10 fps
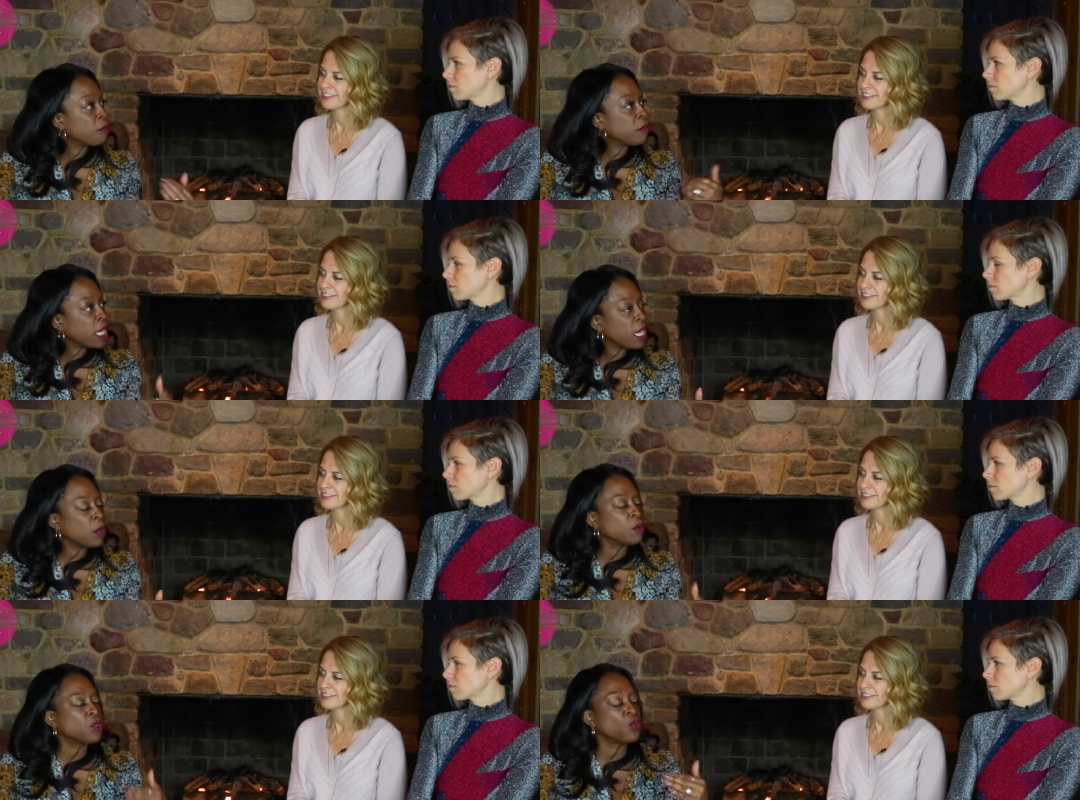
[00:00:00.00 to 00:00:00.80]
Speaker 1: For me,
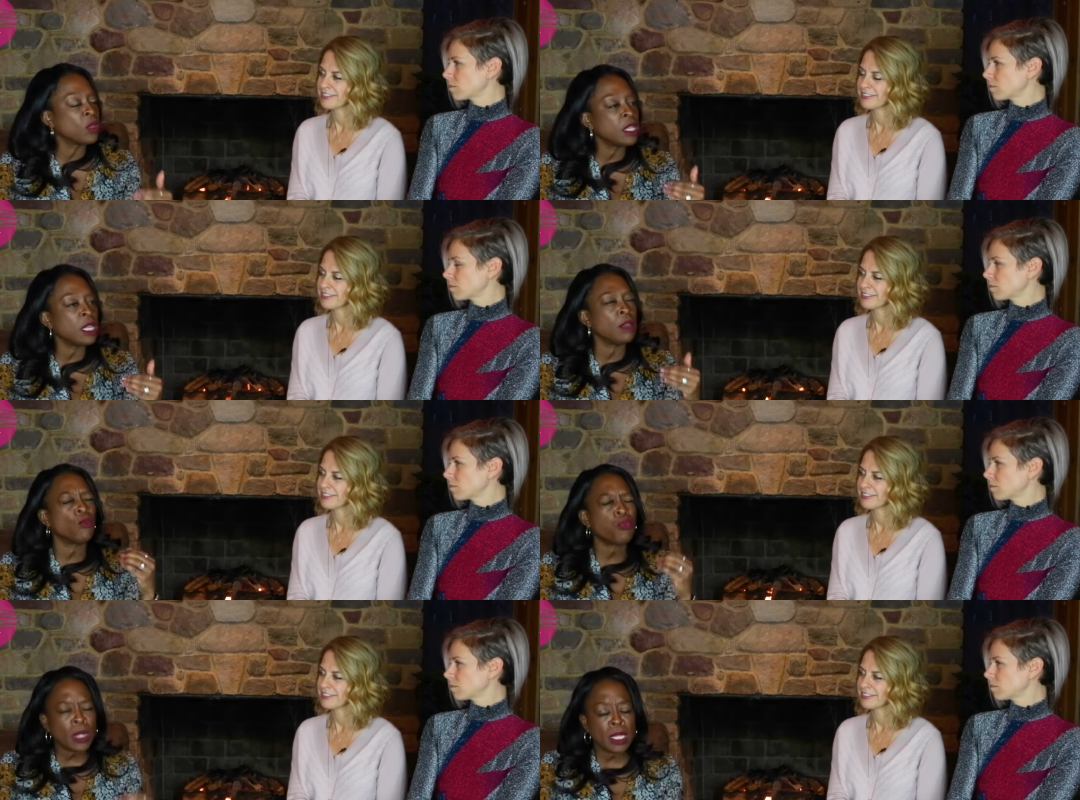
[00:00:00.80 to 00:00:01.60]
it was really,
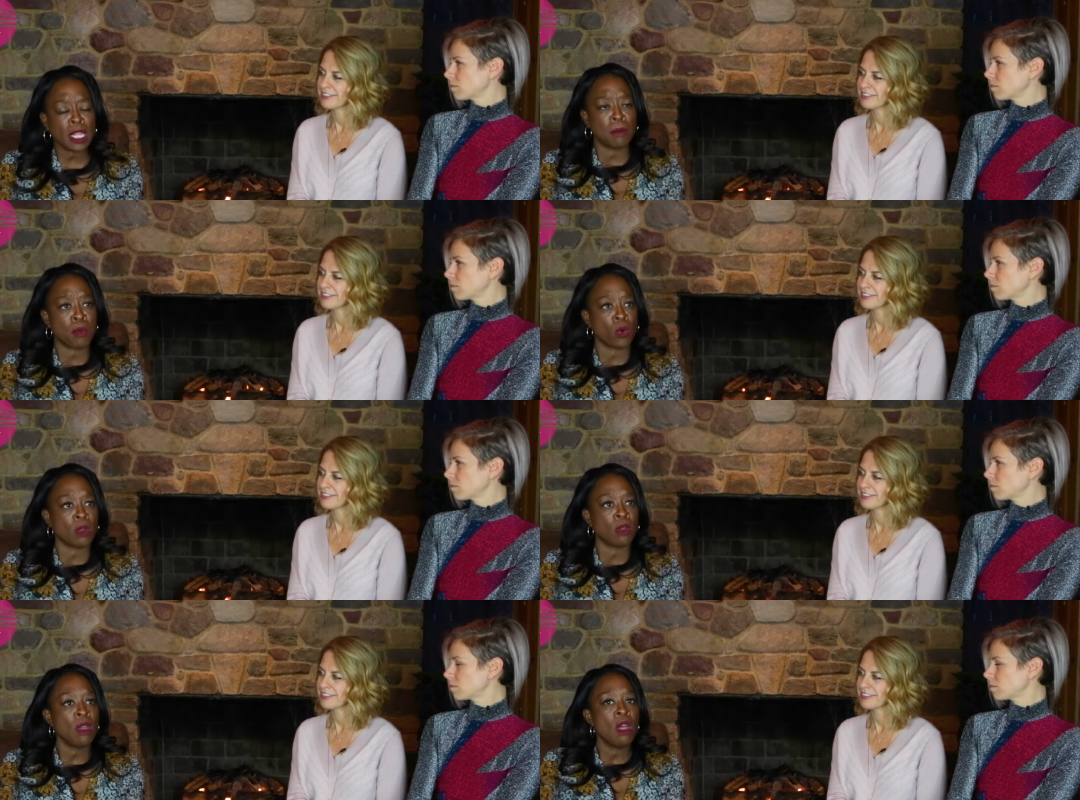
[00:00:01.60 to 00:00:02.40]
really
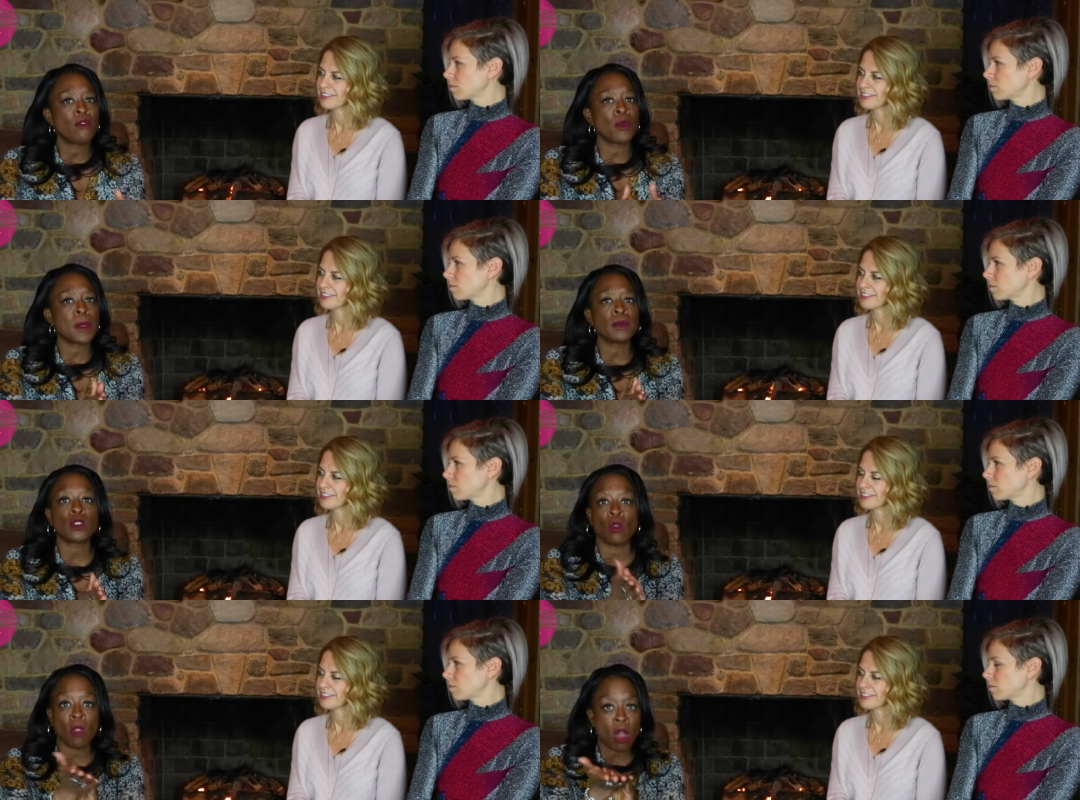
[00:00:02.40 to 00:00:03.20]
important for people
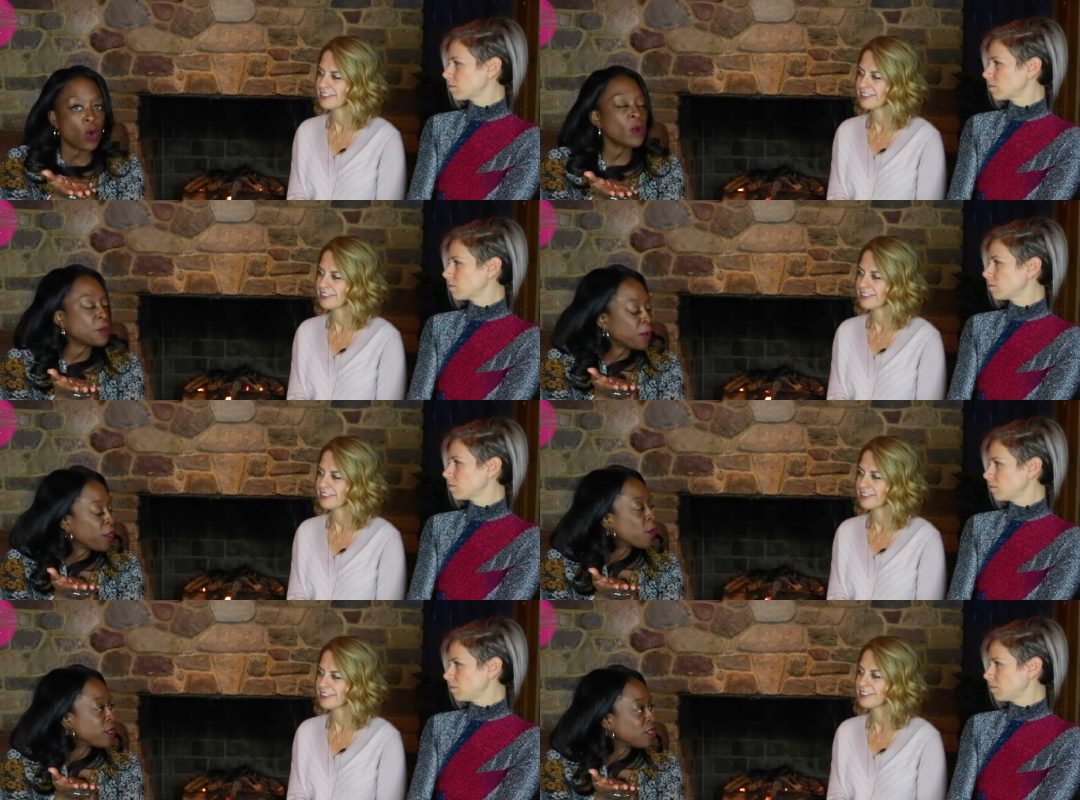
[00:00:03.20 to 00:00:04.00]
to no longer whisper
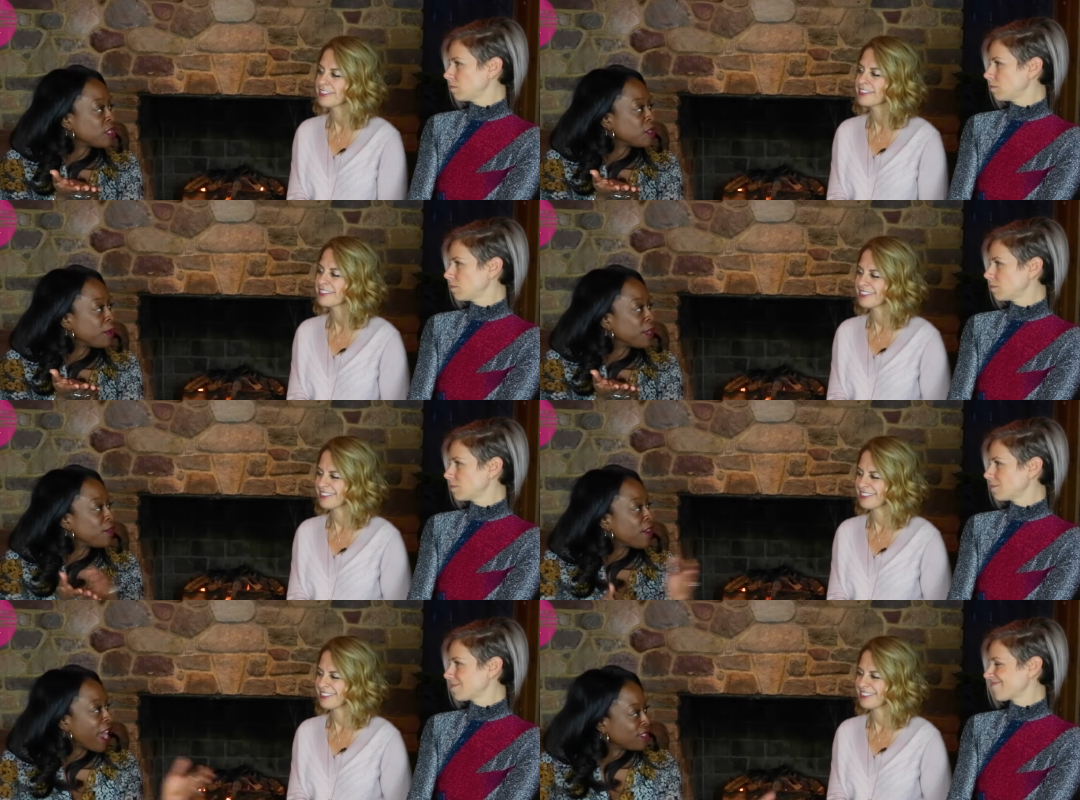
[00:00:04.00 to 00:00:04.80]
their wishes, but in
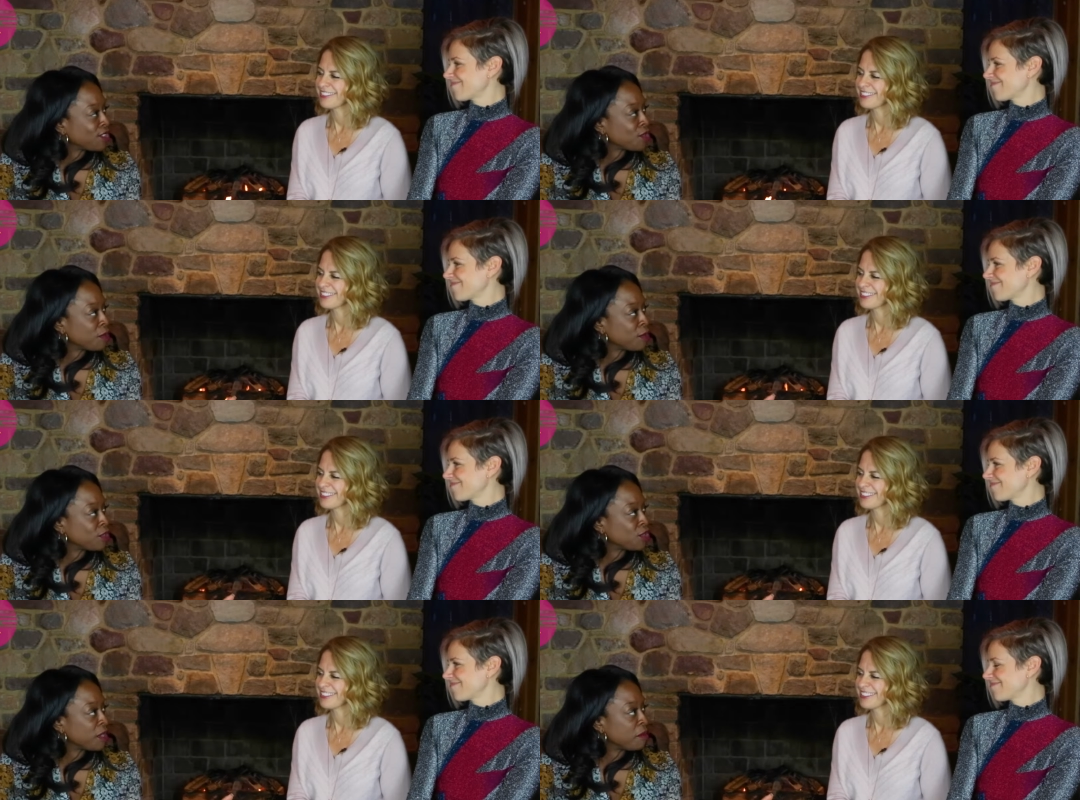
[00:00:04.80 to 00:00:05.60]
fact, scream their
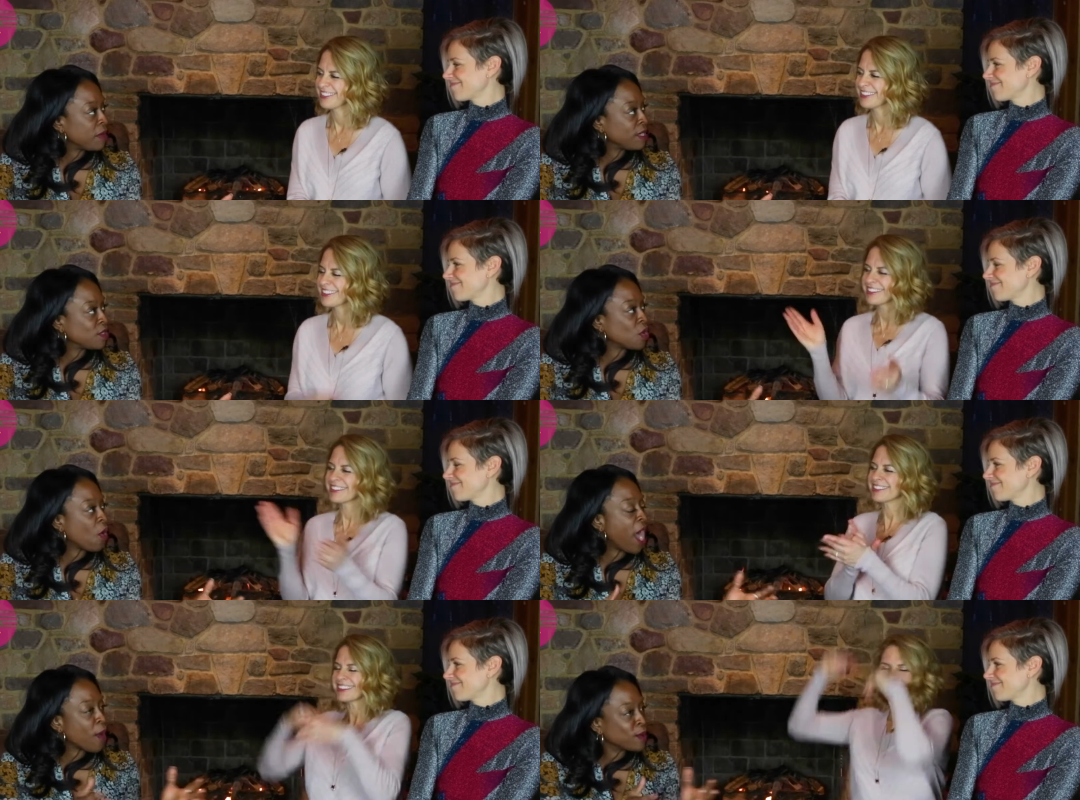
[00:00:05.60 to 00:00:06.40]
dream. And so
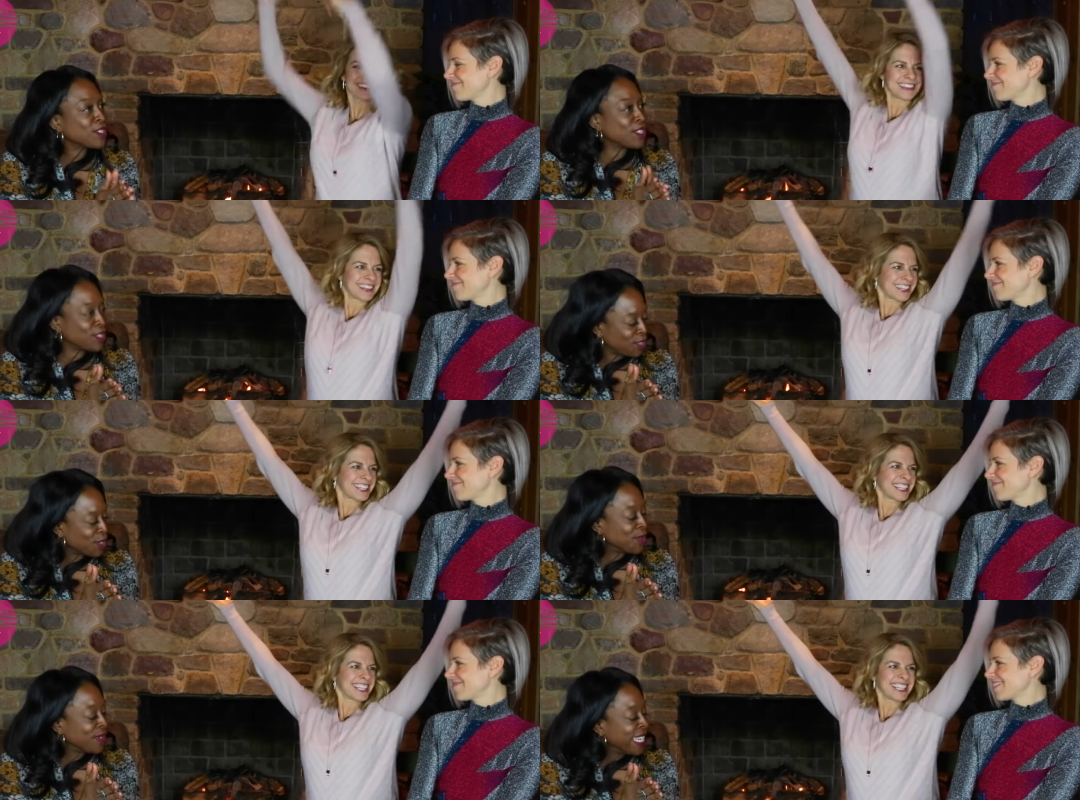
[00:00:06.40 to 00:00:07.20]
I was gonna
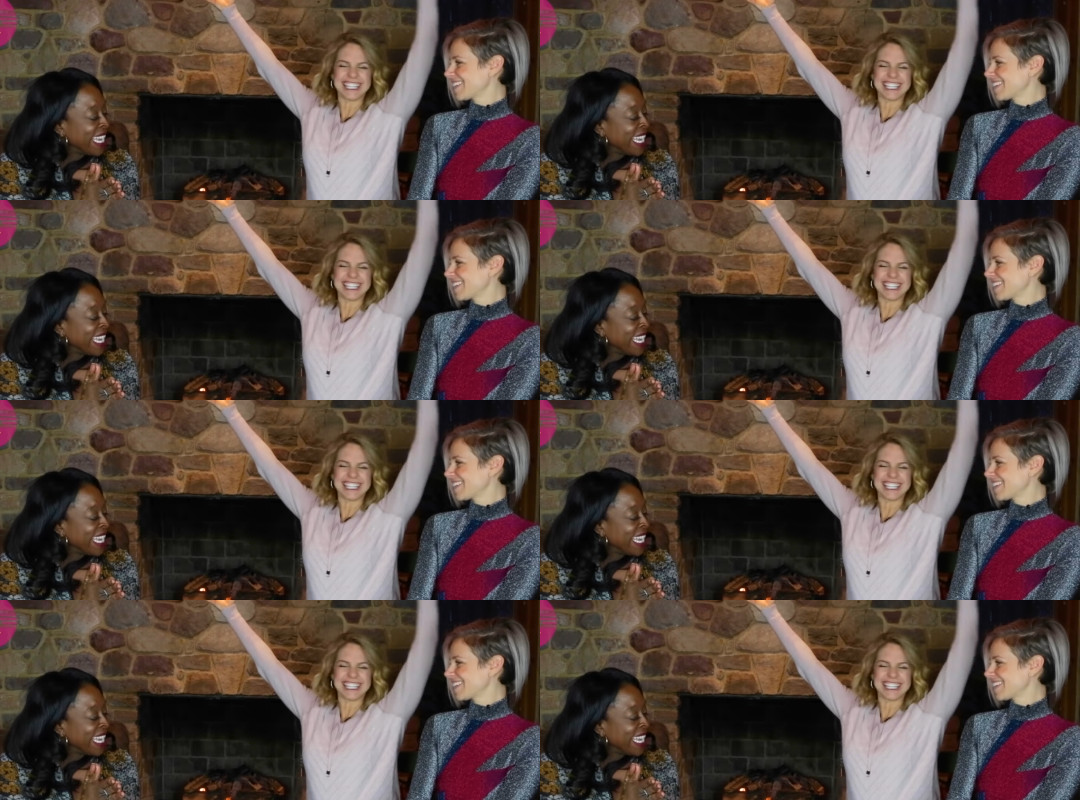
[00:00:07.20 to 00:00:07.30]
do